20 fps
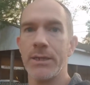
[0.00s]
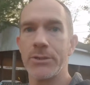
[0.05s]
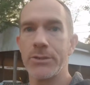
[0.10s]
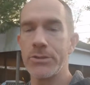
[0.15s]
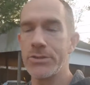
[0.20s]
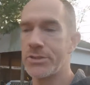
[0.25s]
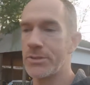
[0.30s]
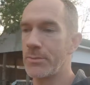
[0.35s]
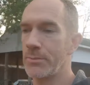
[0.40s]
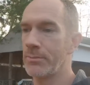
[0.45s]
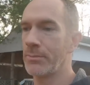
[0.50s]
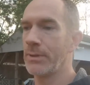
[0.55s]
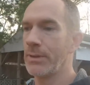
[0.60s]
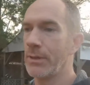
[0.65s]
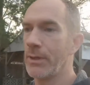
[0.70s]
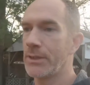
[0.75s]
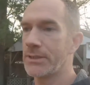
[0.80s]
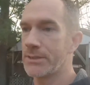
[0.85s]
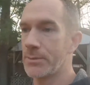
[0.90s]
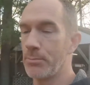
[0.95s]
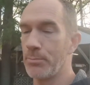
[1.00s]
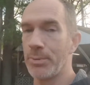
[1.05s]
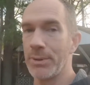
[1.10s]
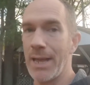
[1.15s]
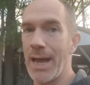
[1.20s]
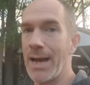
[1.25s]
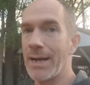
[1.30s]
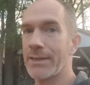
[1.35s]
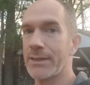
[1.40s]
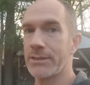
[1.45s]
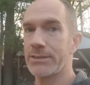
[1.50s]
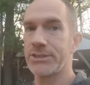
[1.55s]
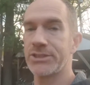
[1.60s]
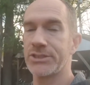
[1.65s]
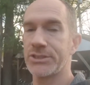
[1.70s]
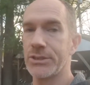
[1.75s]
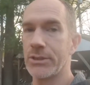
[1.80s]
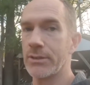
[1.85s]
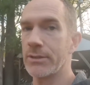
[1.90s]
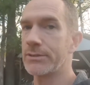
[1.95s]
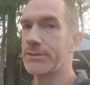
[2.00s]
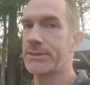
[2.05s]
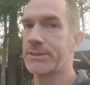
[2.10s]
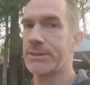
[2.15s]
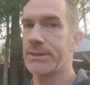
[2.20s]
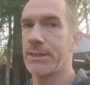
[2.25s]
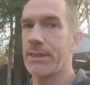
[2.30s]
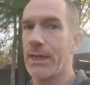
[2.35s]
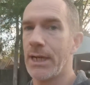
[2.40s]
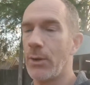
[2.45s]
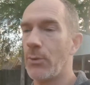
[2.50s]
do some block starts.